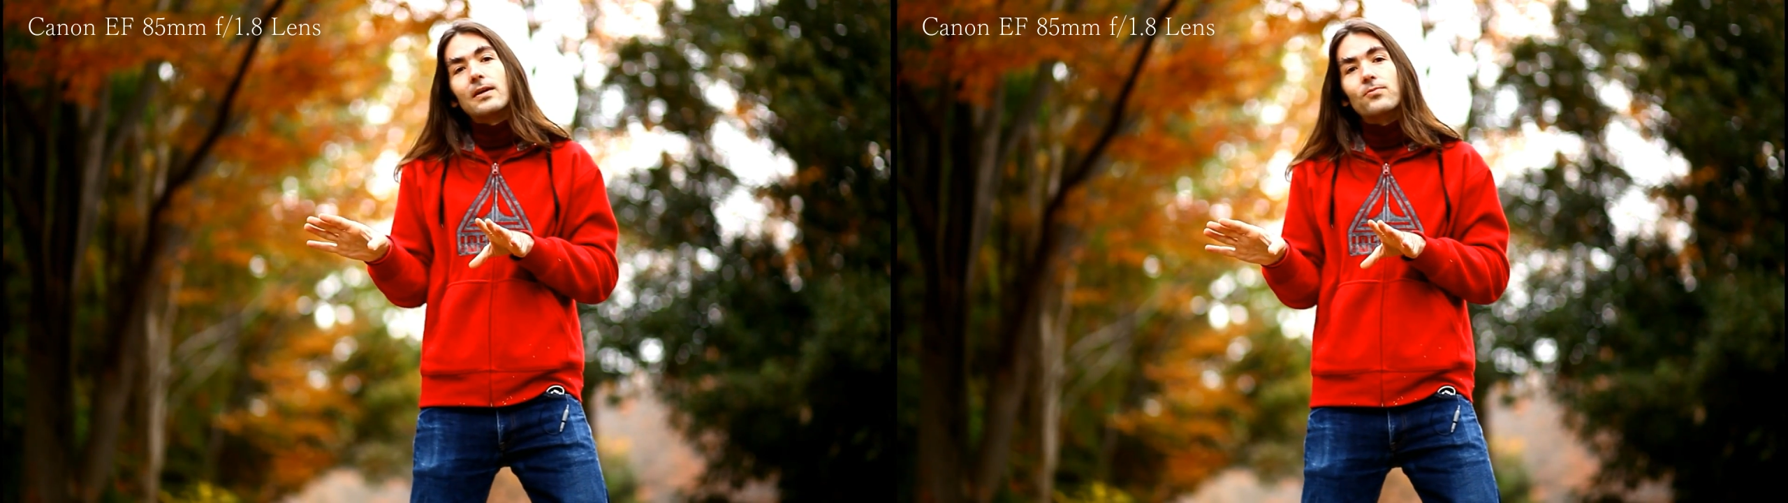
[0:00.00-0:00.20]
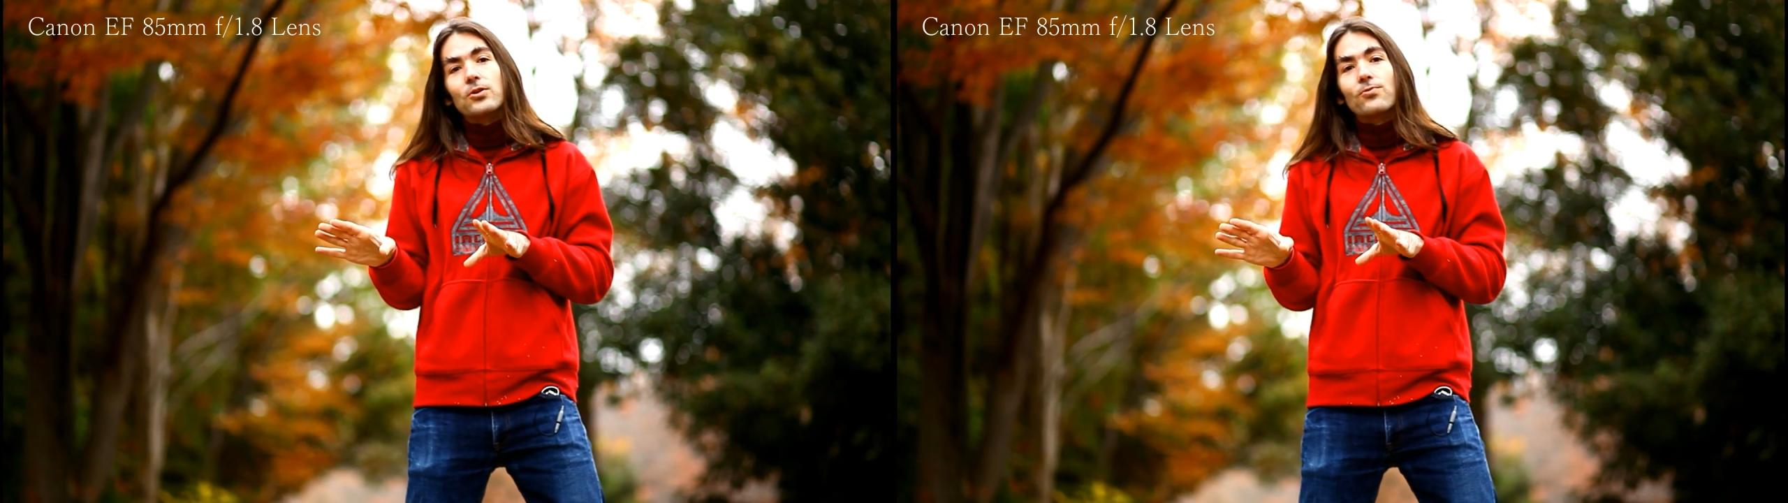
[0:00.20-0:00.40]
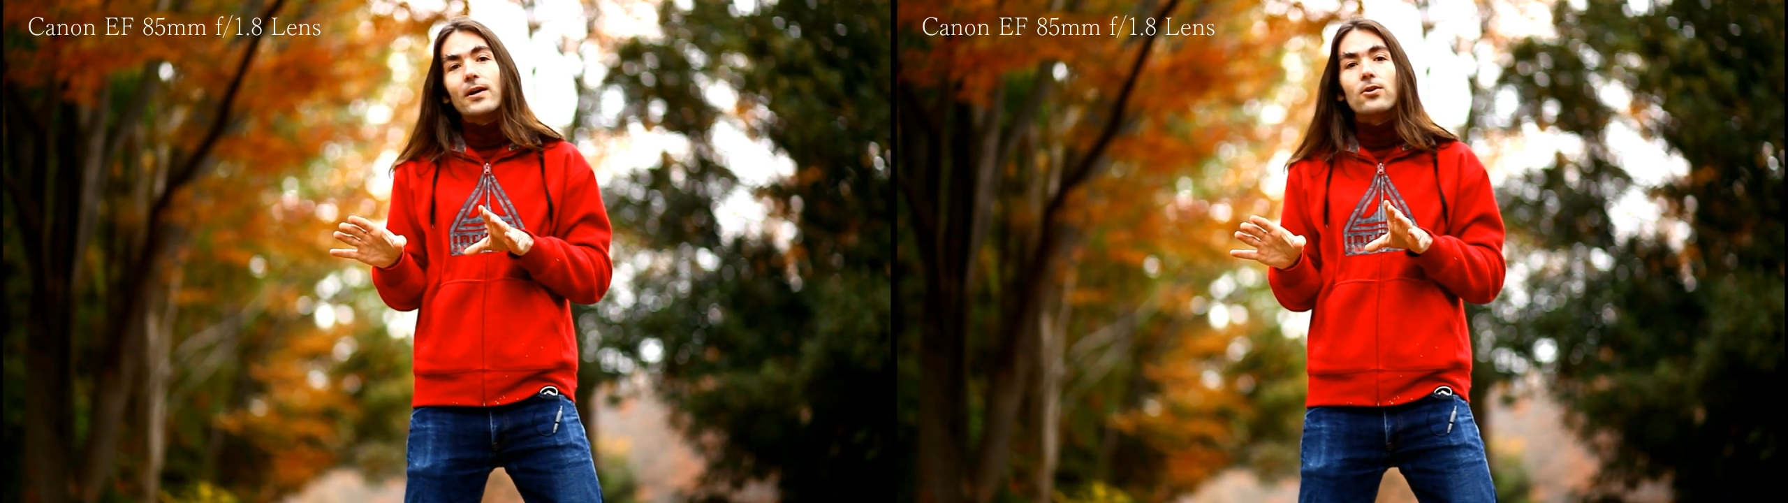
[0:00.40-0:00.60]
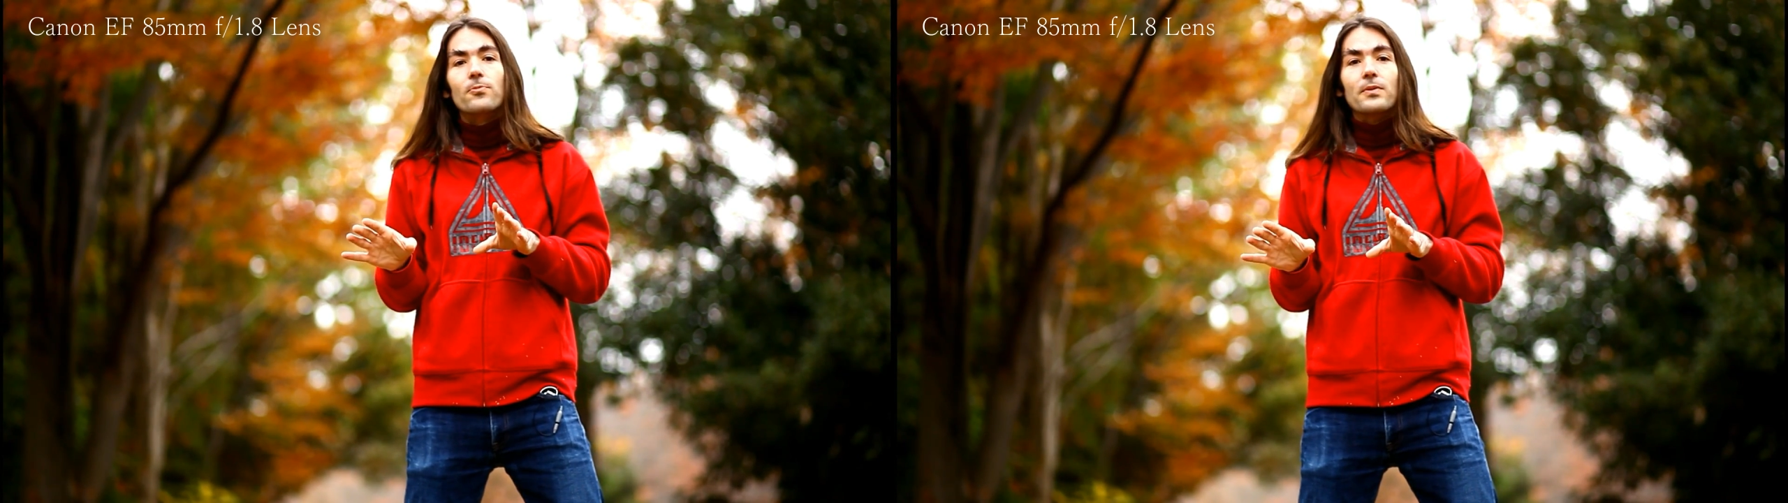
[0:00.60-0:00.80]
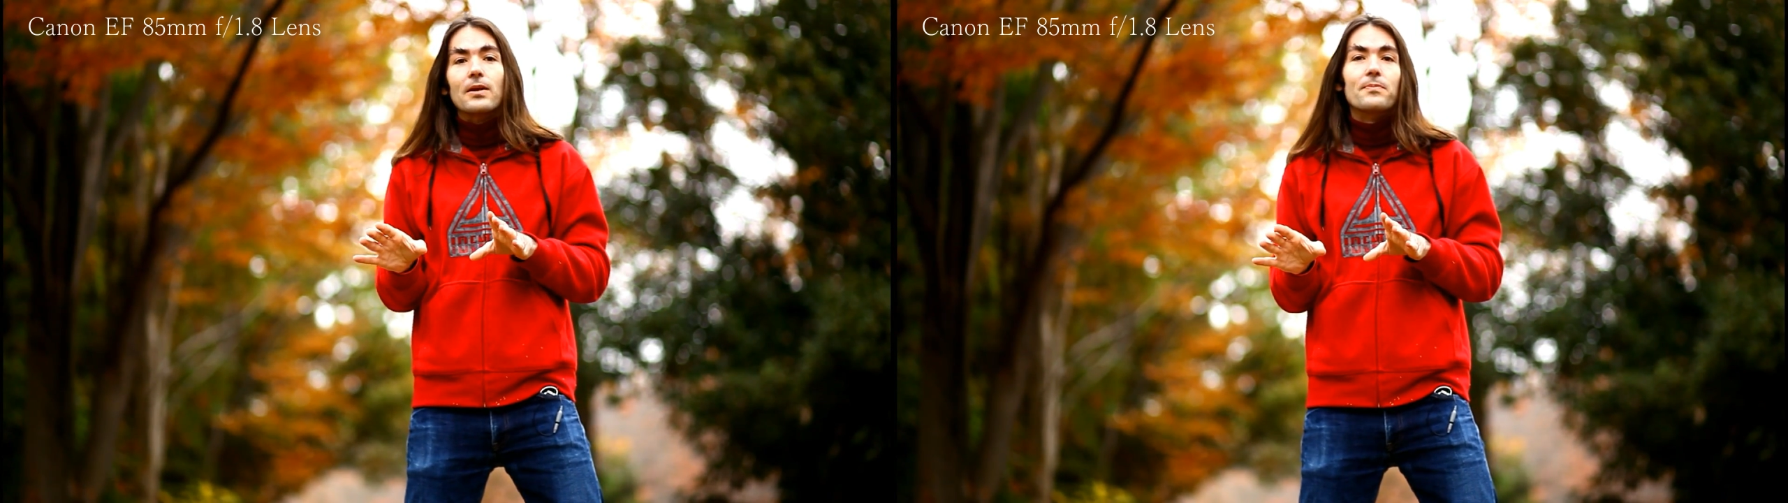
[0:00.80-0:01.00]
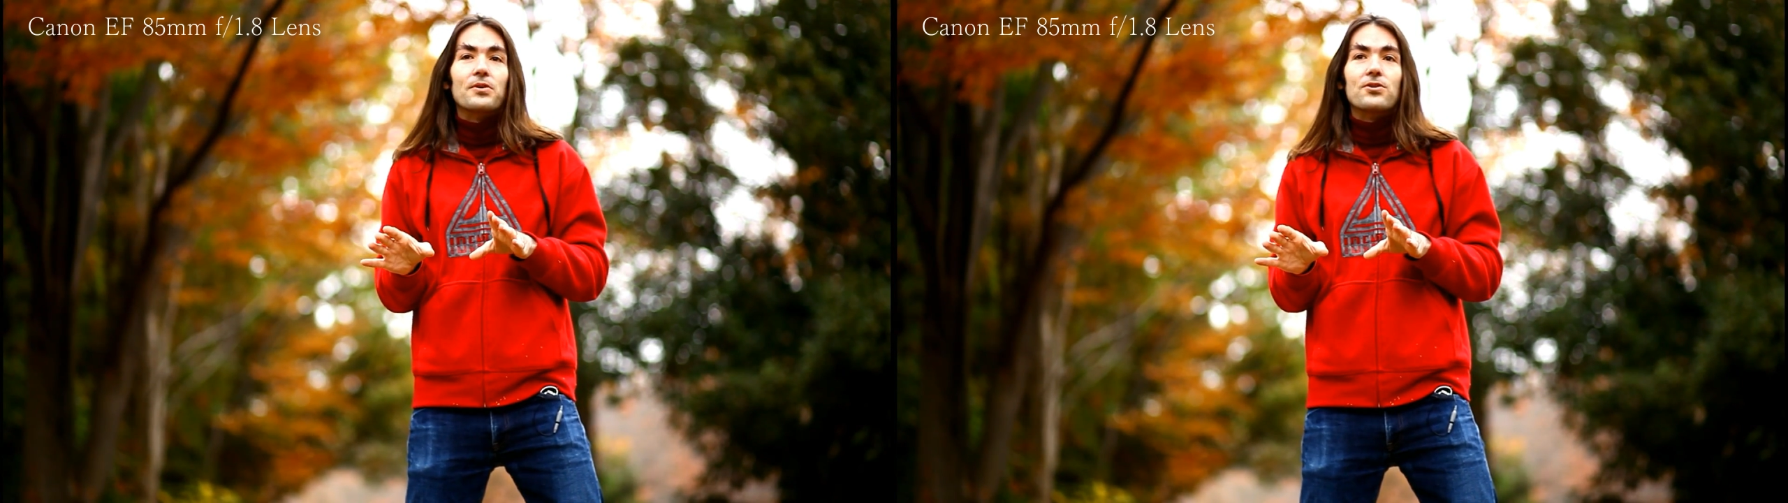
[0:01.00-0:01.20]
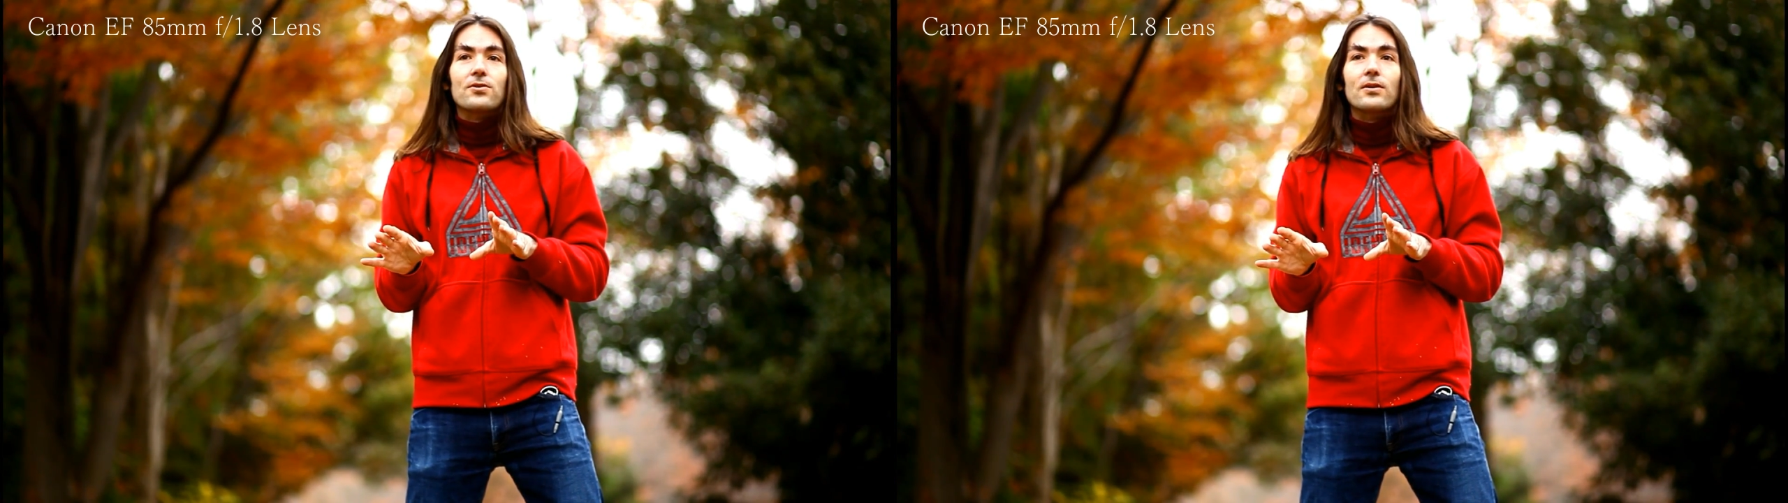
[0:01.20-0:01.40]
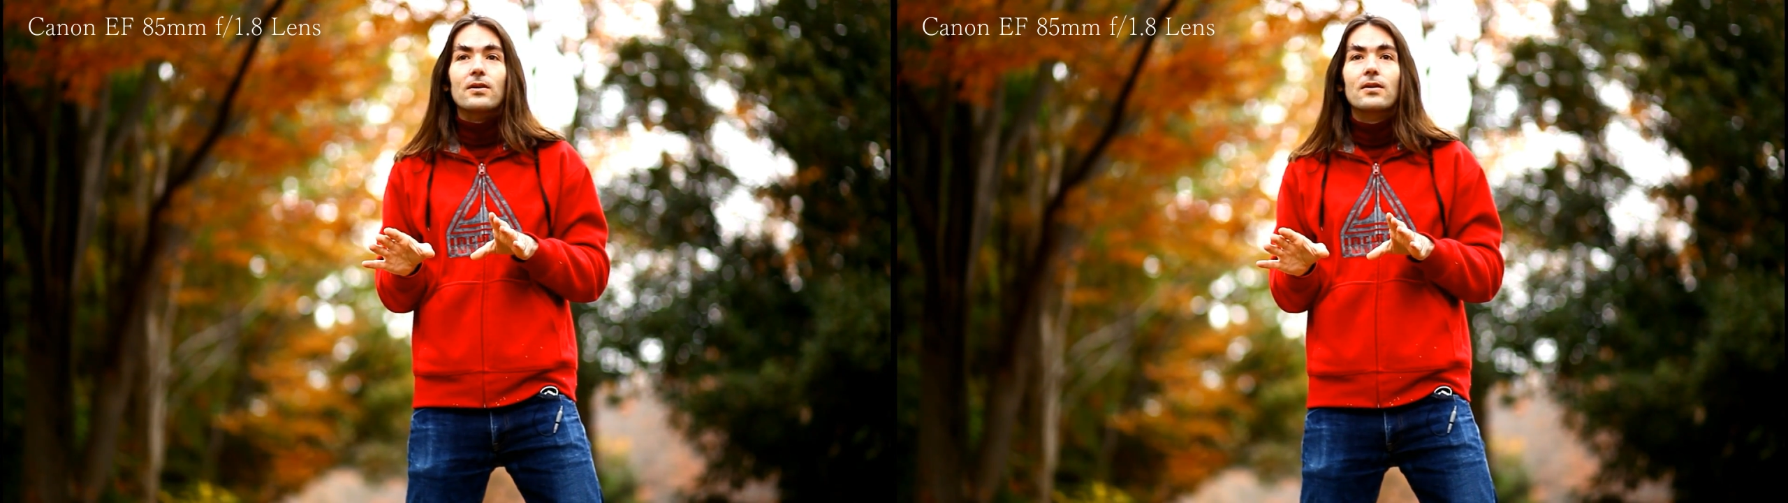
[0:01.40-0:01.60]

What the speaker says: with wide open aperture